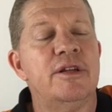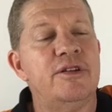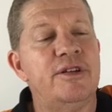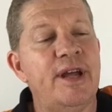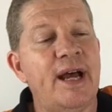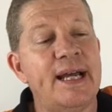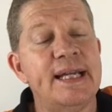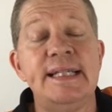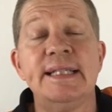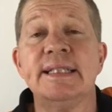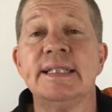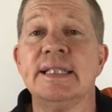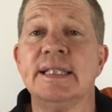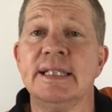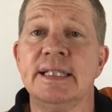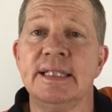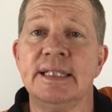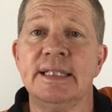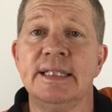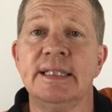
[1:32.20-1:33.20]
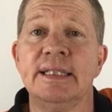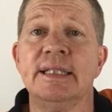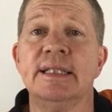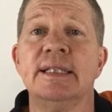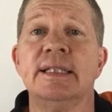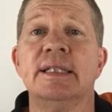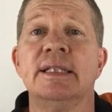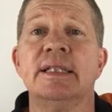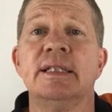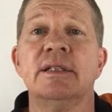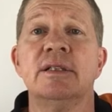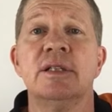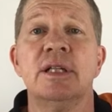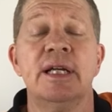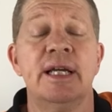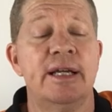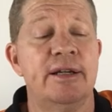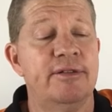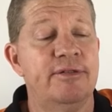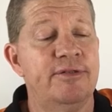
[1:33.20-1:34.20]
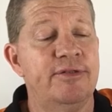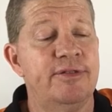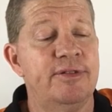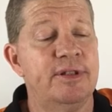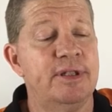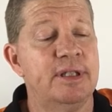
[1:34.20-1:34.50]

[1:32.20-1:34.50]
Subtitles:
date, it'll have